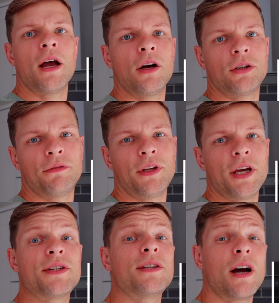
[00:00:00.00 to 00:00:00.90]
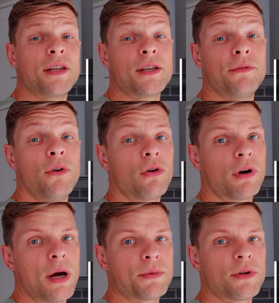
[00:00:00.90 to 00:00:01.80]
Out of this, 94
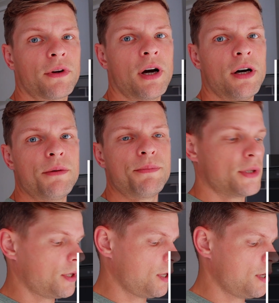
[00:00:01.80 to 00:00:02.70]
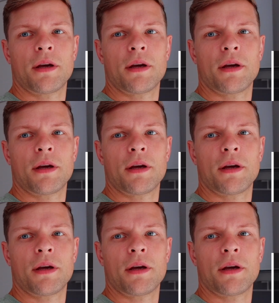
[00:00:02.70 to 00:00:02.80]
grams of carbs,